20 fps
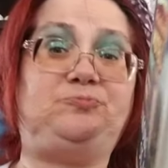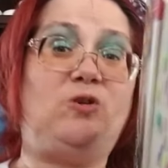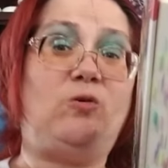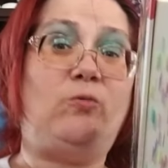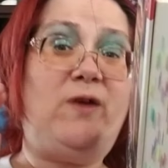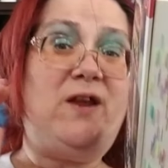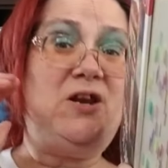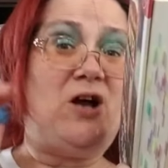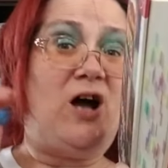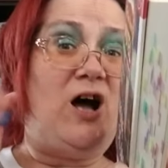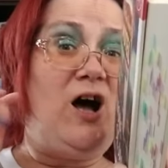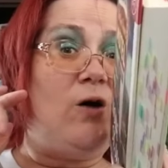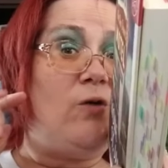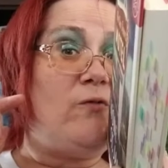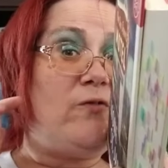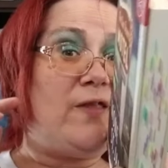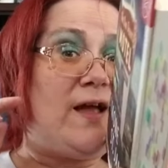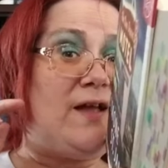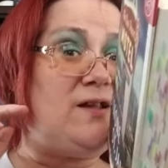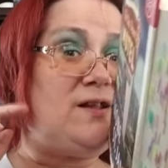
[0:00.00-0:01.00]
we
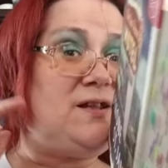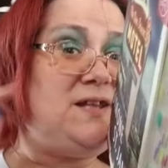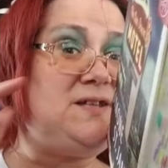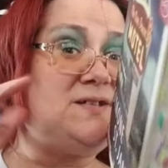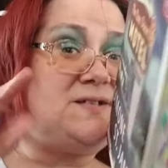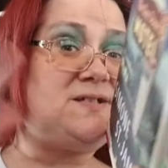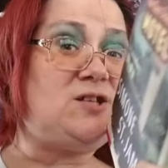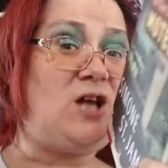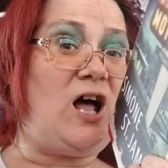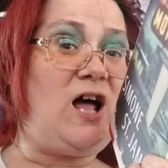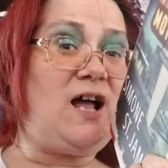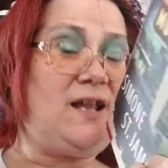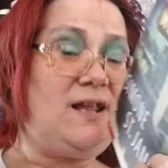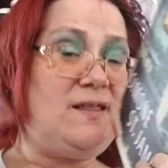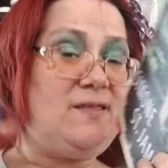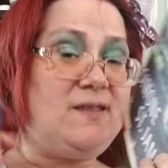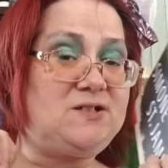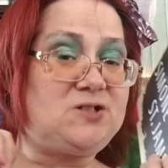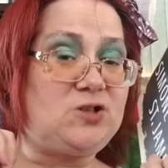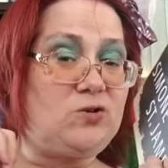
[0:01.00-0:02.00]
know that he's
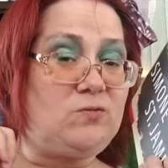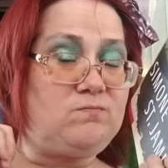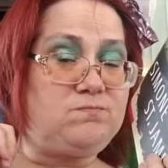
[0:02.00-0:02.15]
stalking this